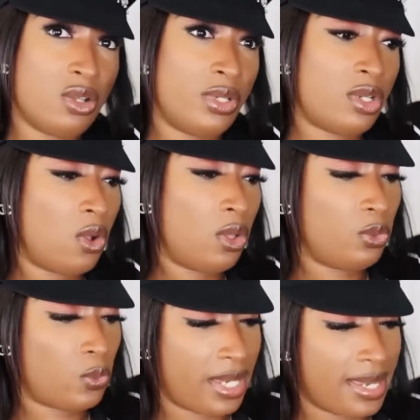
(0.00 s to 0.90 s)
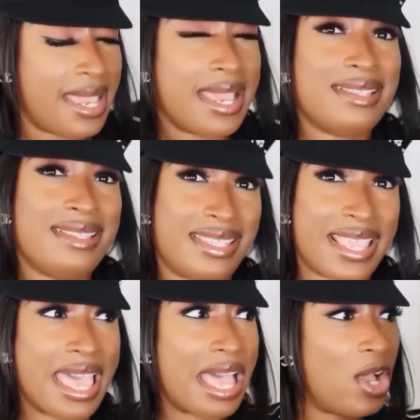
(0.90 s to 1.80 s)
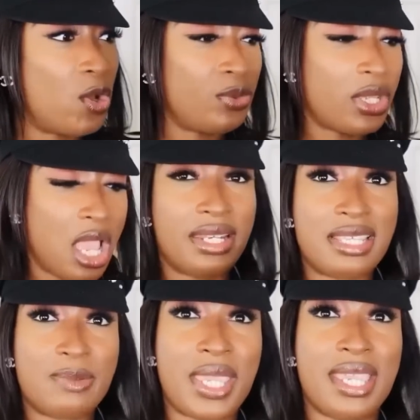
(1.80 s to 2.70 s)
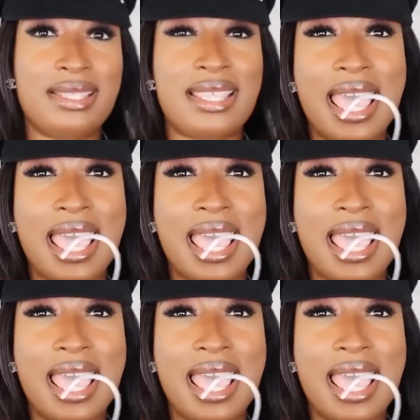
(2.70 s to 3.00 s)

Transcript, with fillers: going all the way down. This pants